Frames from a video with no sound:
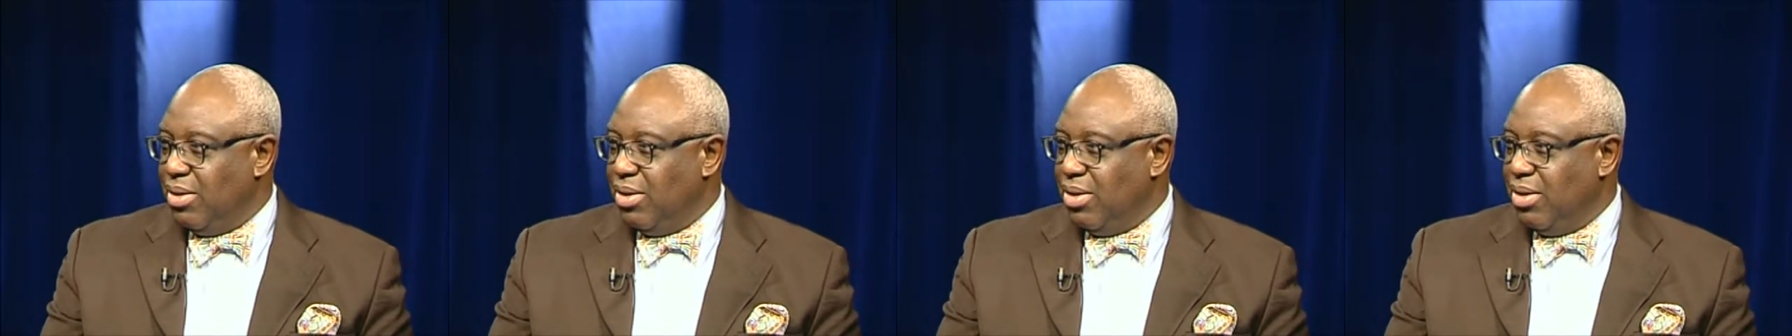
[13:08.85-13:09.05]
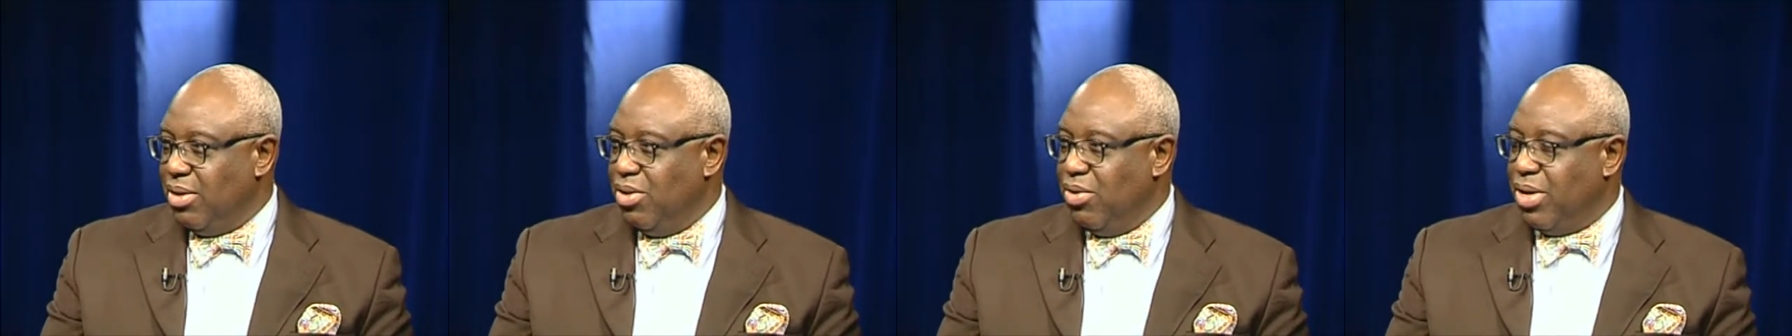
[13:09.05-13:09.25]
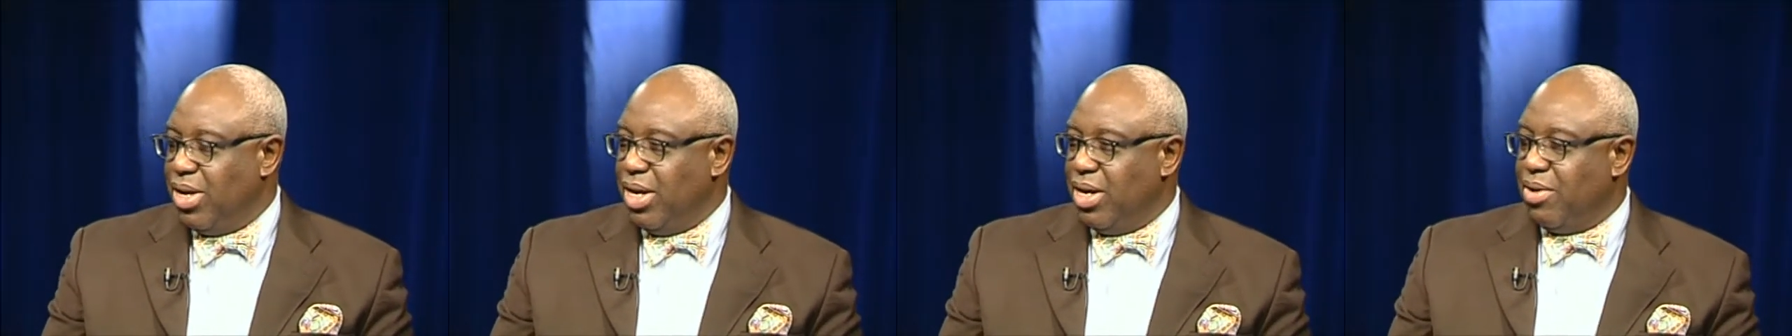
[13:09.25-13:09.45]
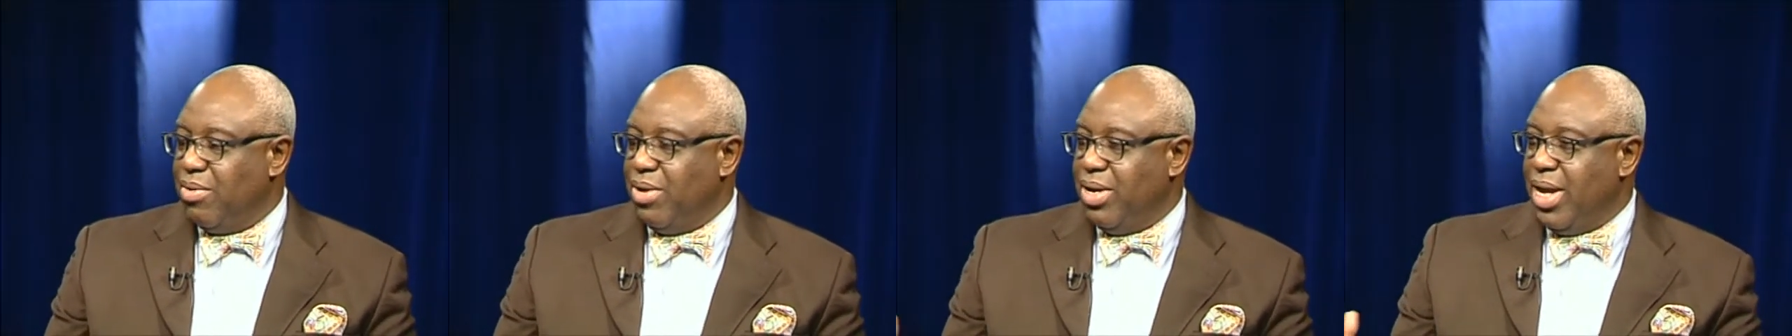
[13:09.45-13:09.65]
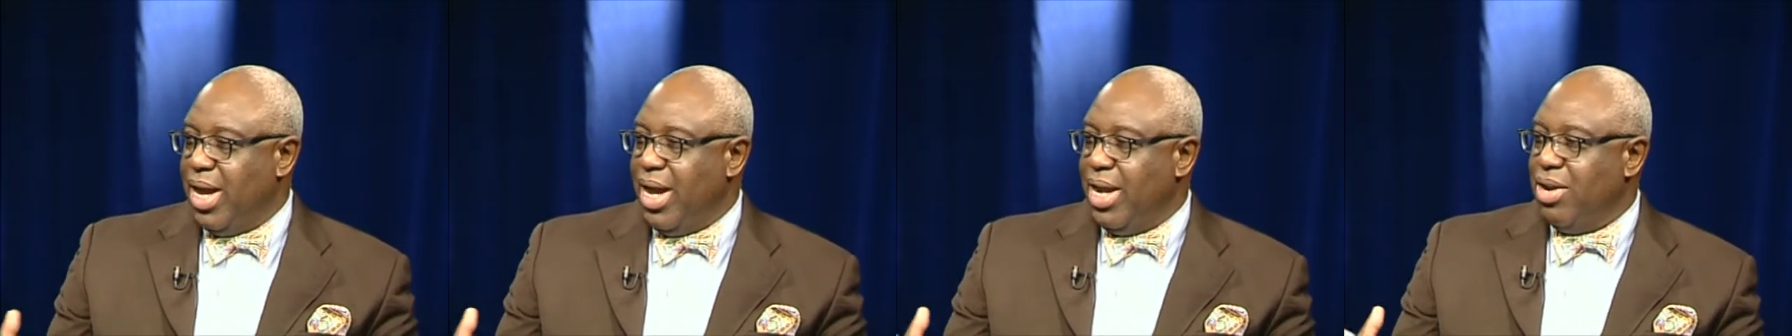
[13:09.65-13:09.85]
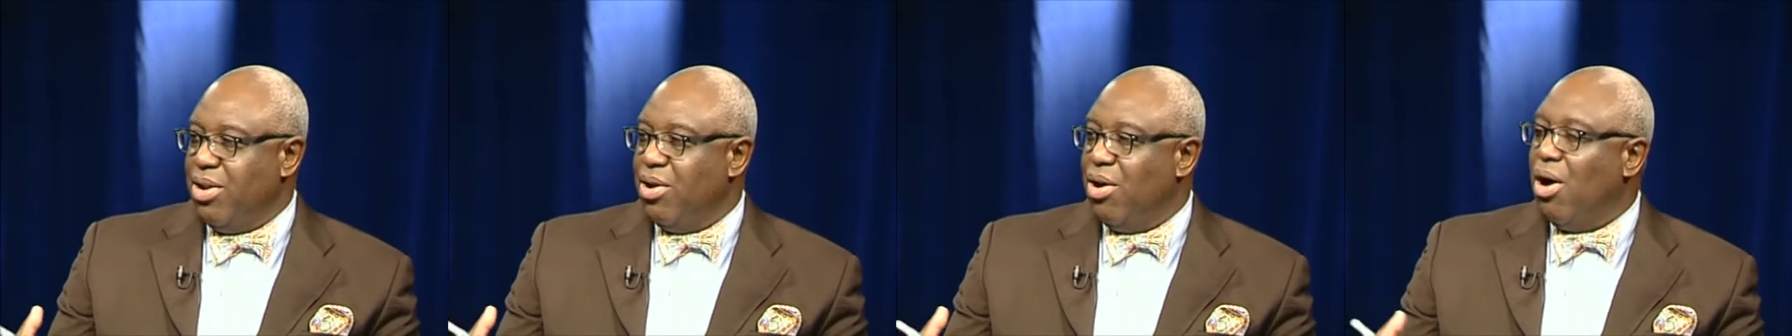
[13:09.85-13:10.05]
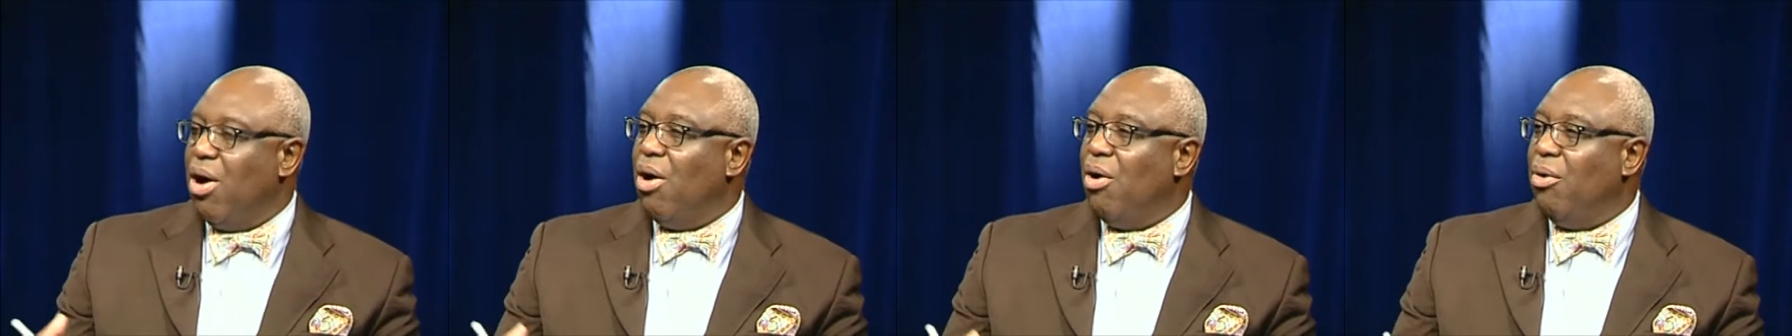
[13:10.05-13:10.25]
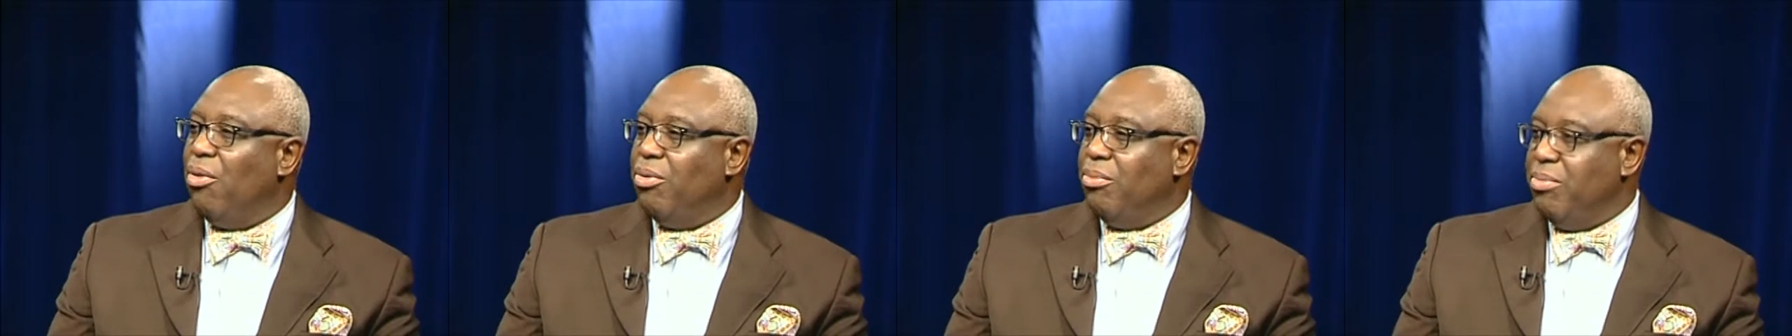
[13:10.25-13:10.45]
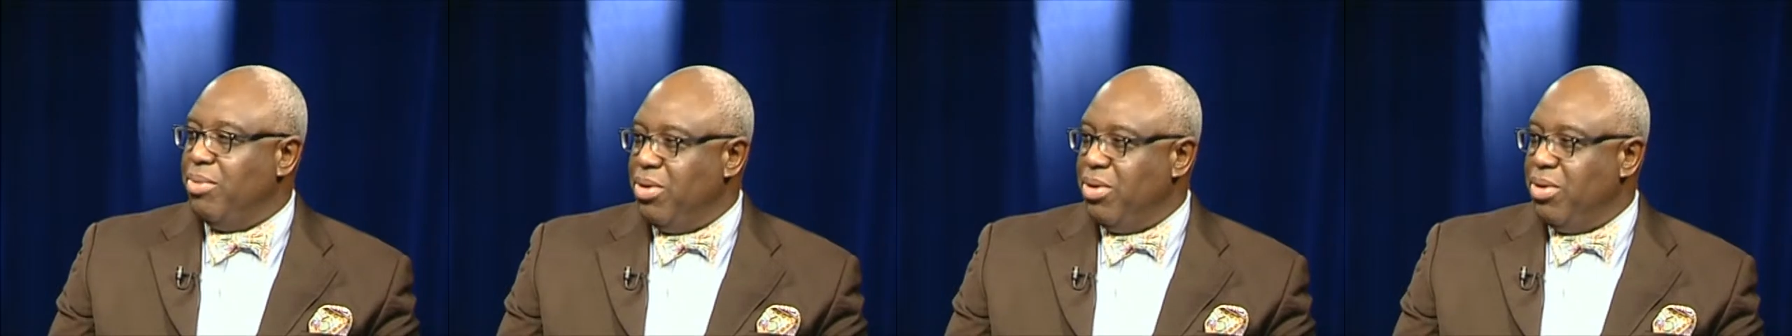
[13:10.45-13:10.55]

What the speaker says: You can create your own